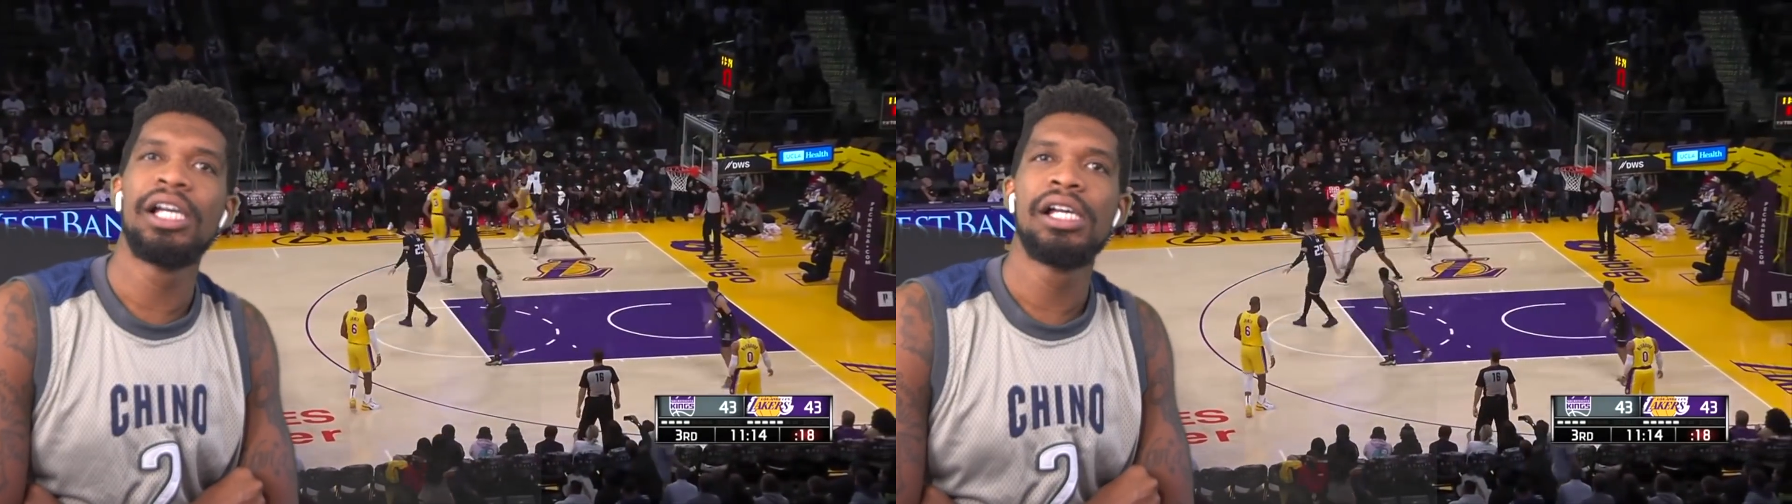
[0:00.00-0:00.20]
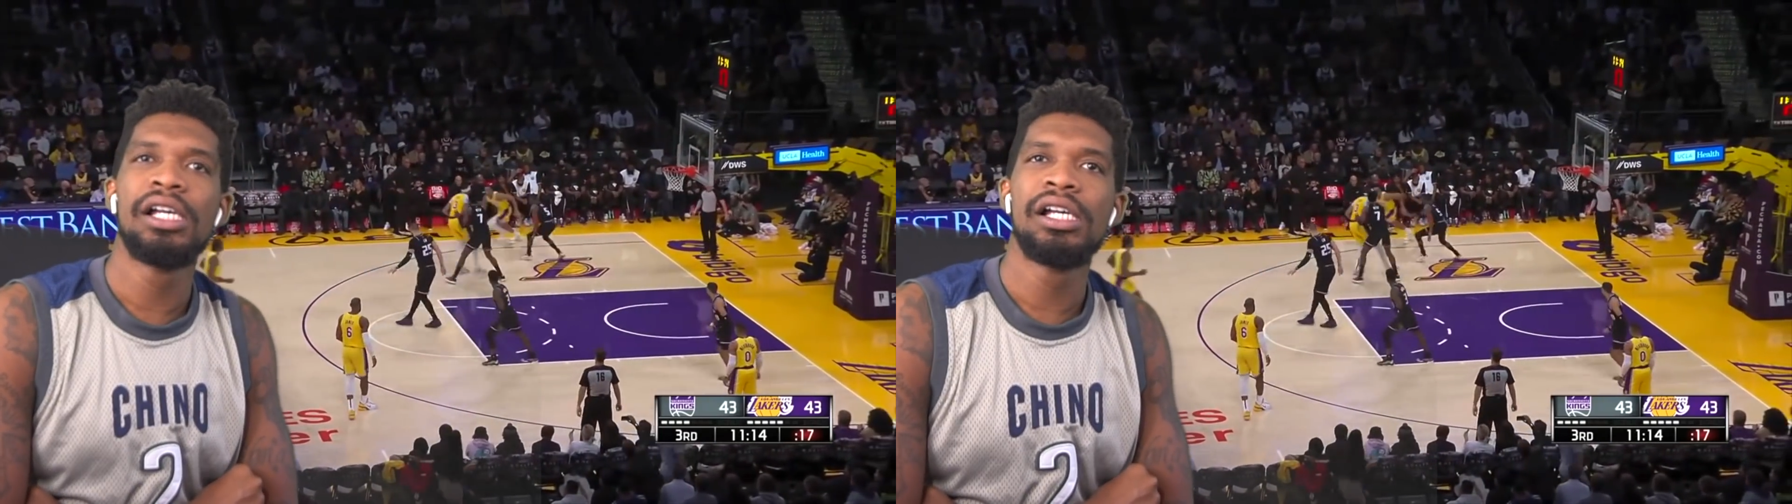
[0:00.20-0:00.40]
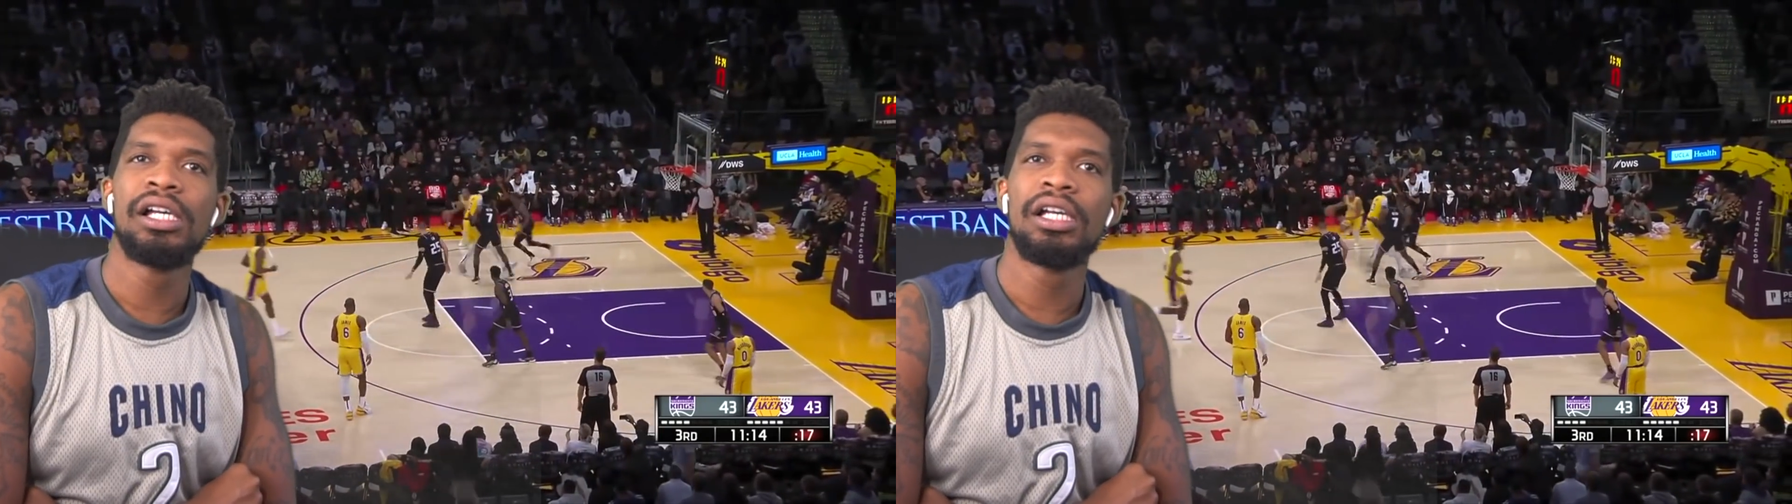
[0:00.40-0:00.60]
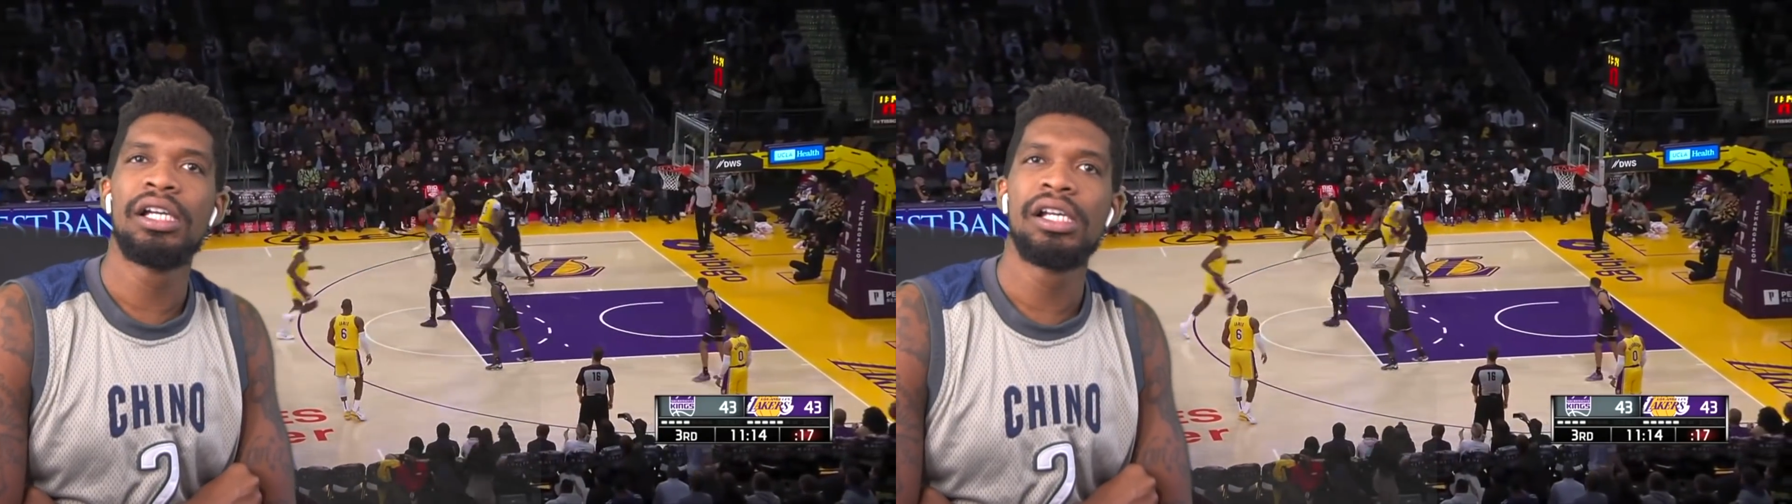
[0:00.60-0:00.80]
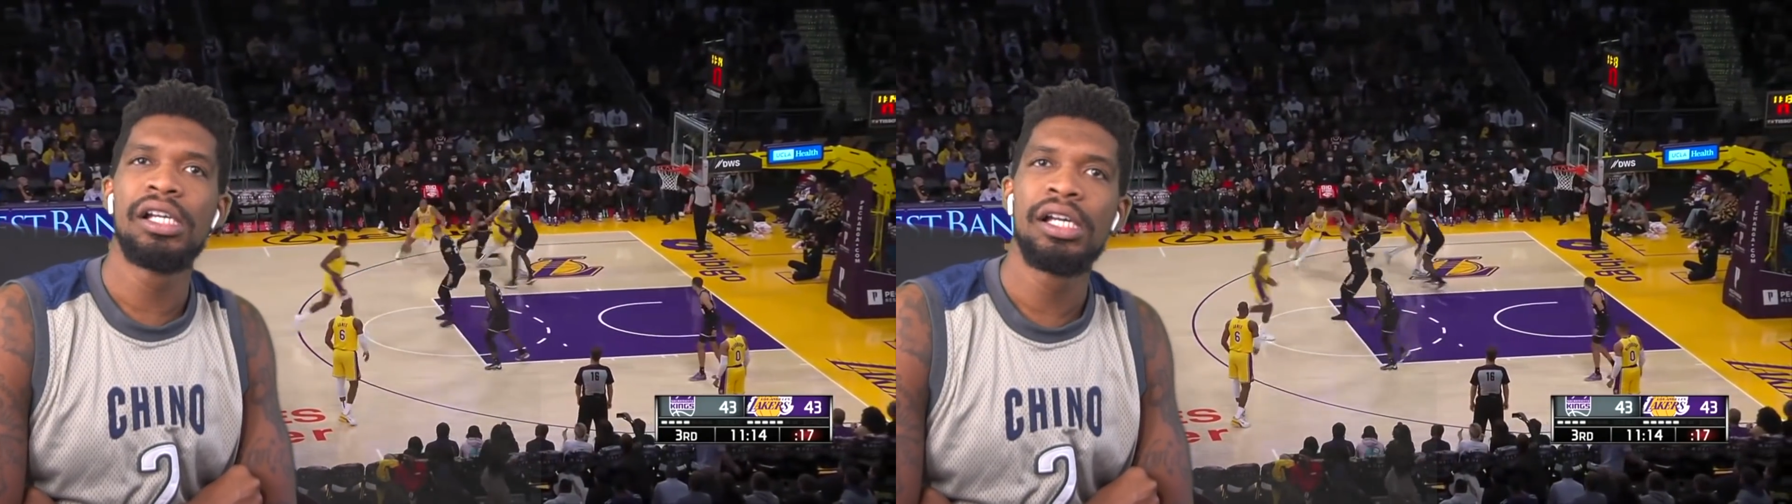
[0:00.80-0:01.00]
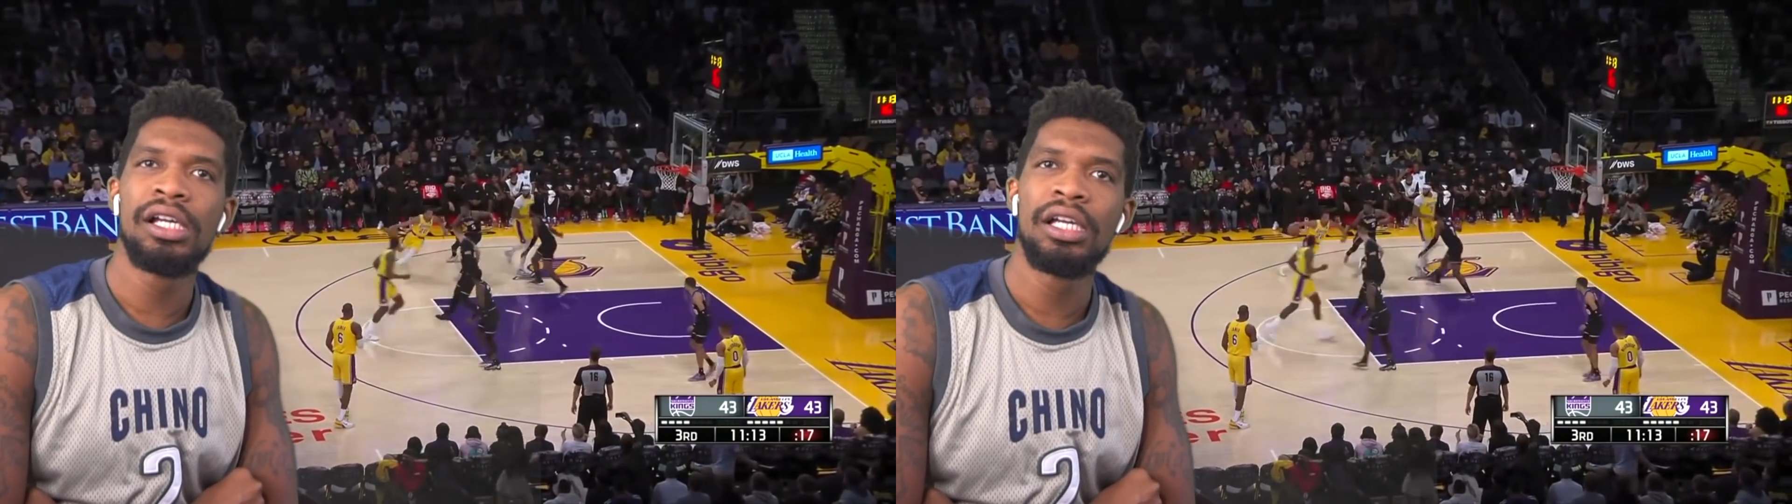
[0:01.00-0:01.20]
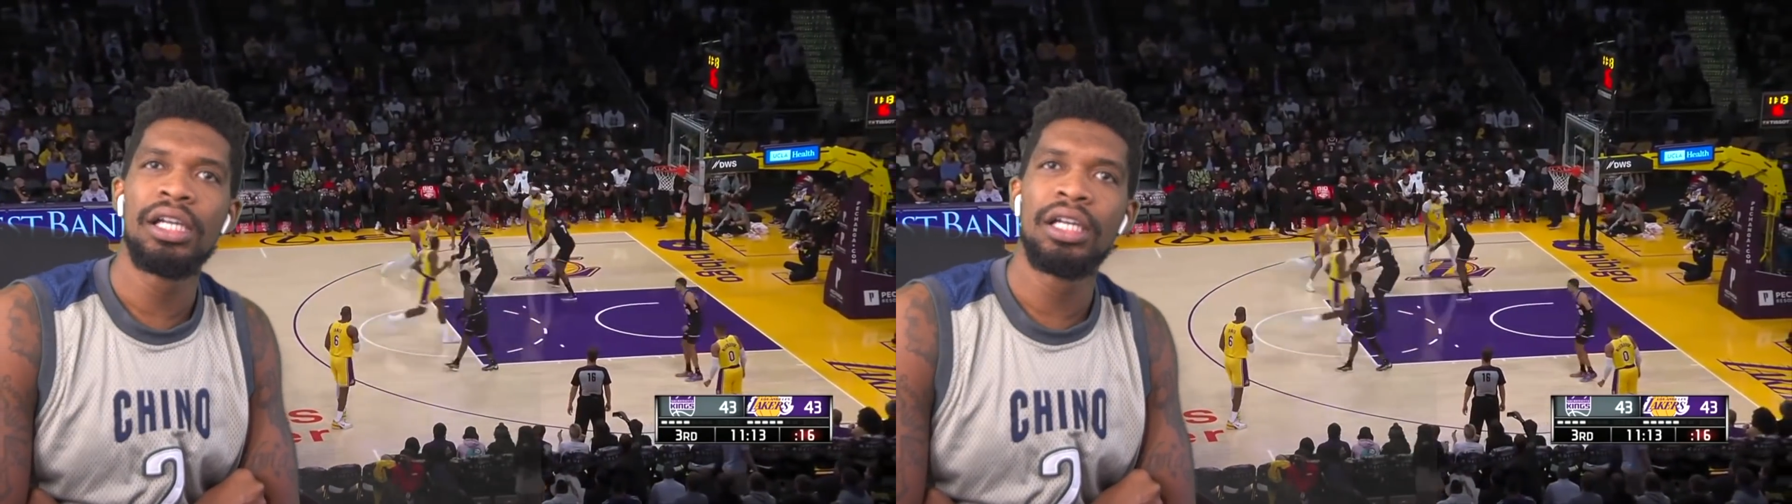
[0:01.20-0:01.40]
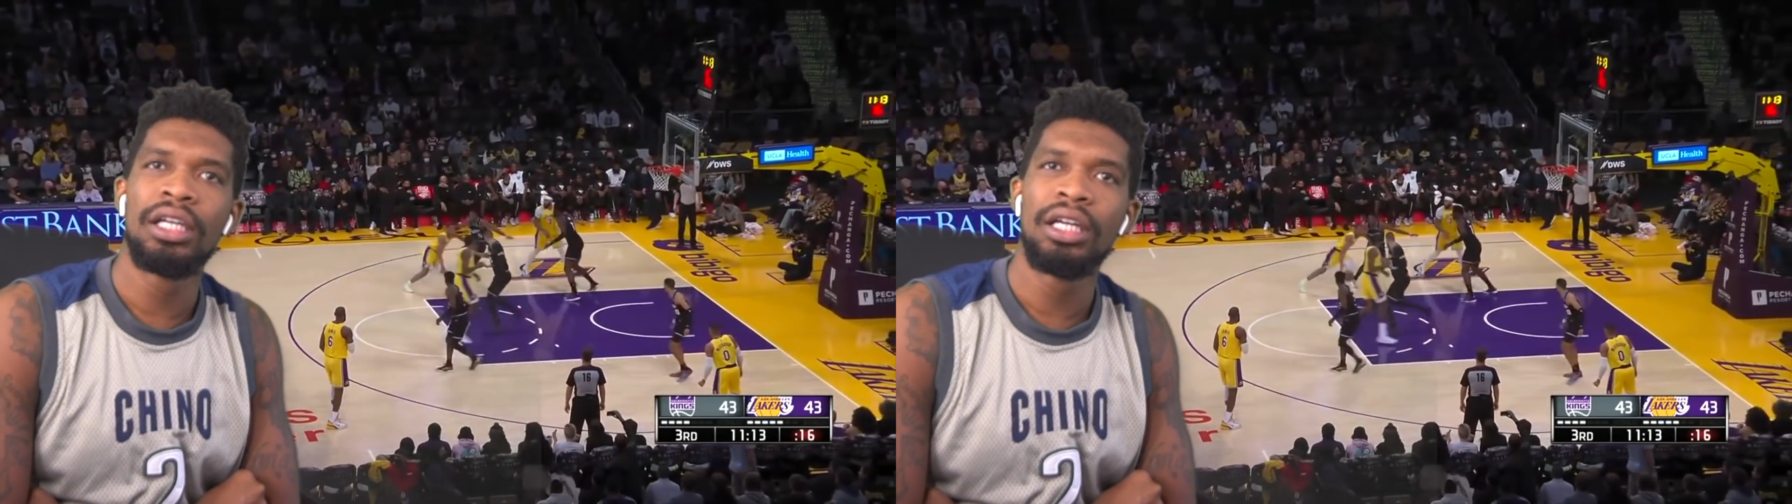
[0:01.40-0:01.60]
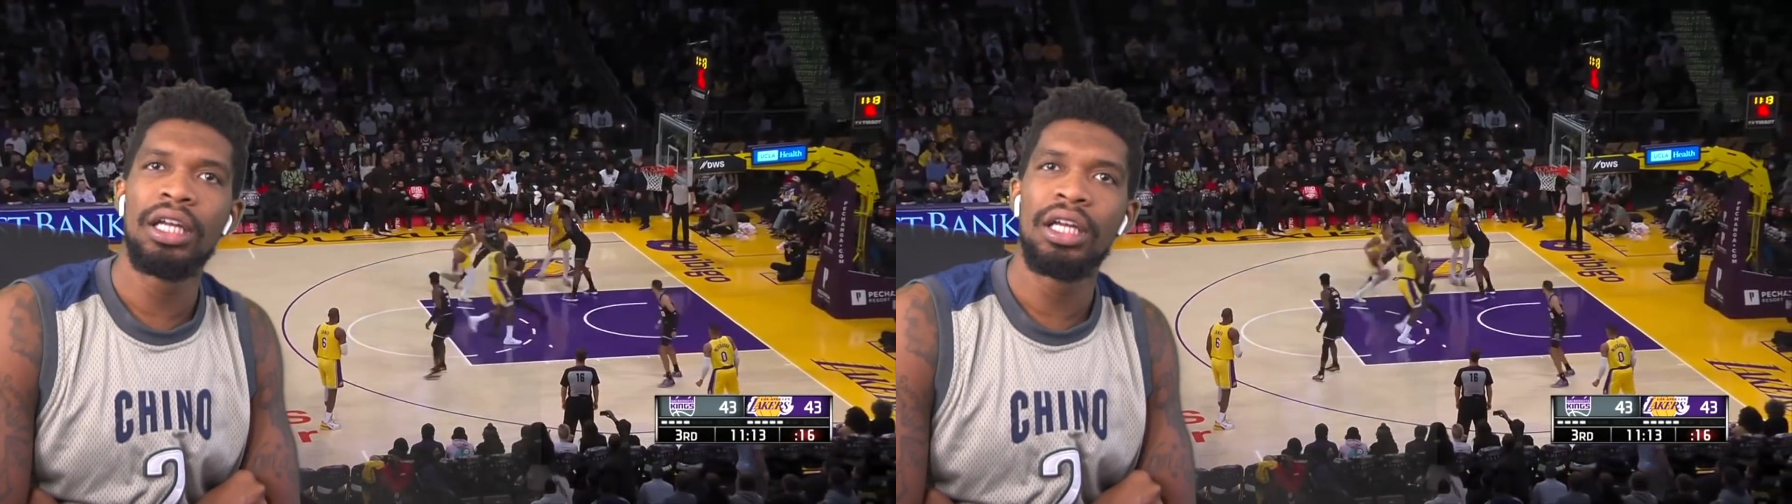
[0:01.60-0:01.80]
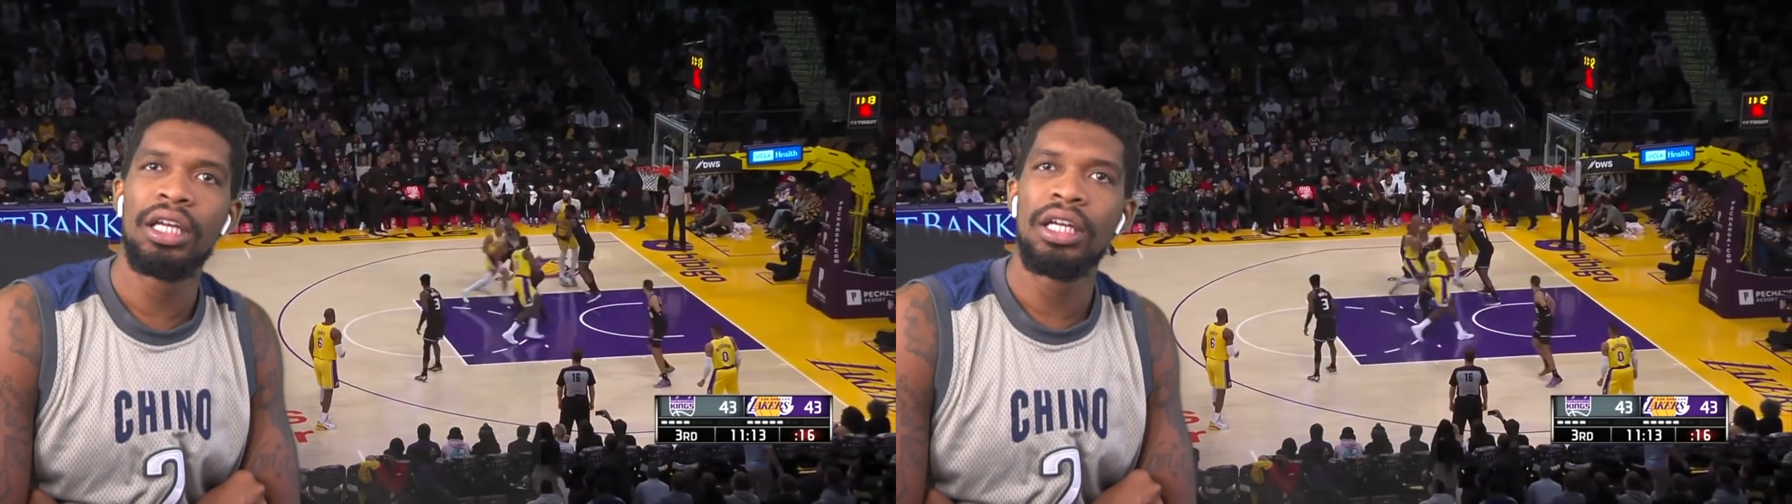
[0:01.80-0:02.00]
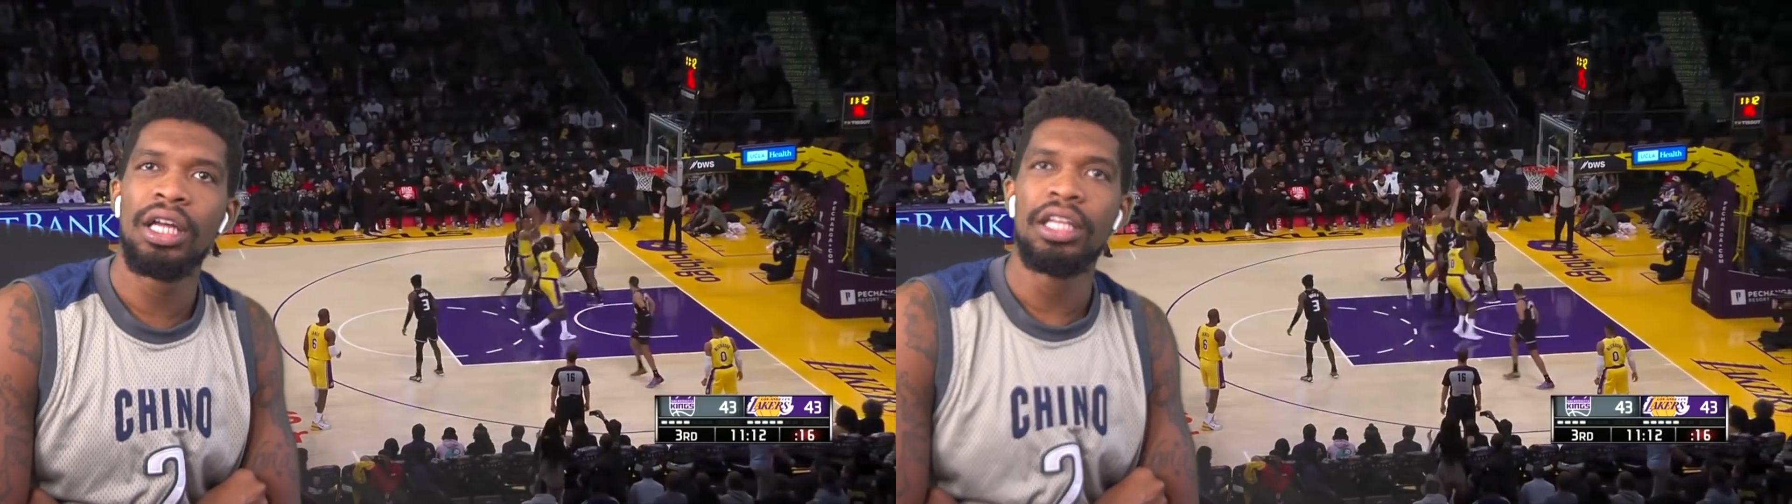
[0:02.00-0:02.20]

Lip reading: That's a good play by DeAndre Jordan.